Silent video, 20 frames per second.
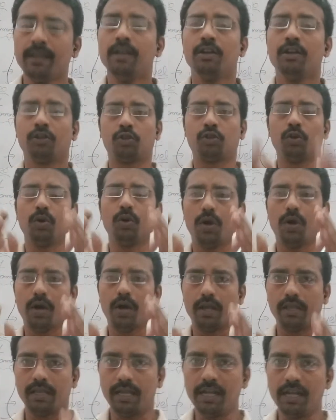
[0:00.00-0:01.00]
So
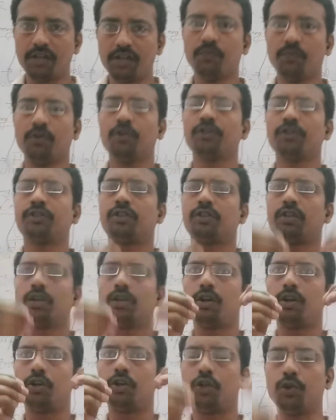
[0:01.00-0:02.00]
it was
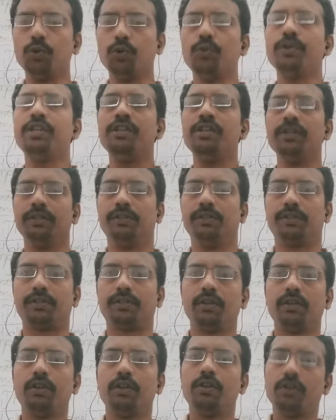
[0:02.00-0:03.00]
2
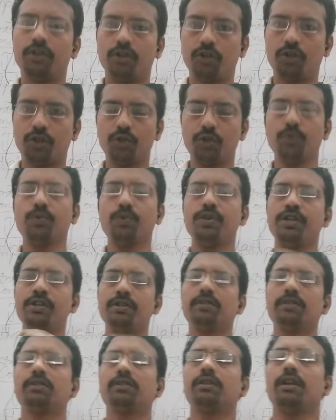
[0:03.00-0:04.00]
years. 2
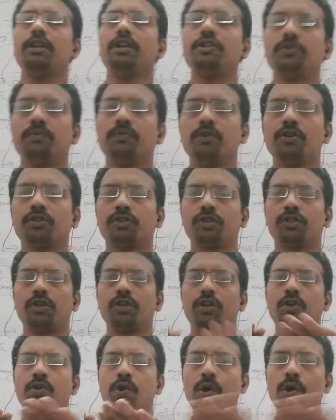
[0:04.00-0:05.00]
years it was
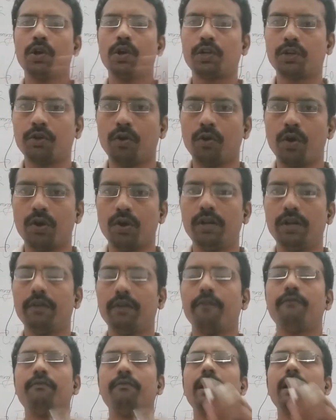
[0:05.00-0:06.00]
not called
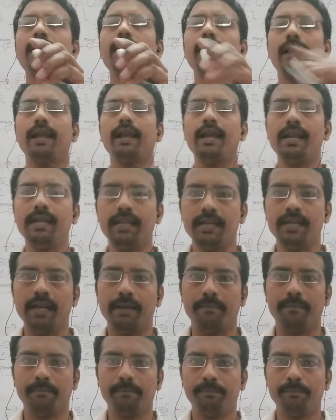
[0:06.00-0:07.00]
by any name.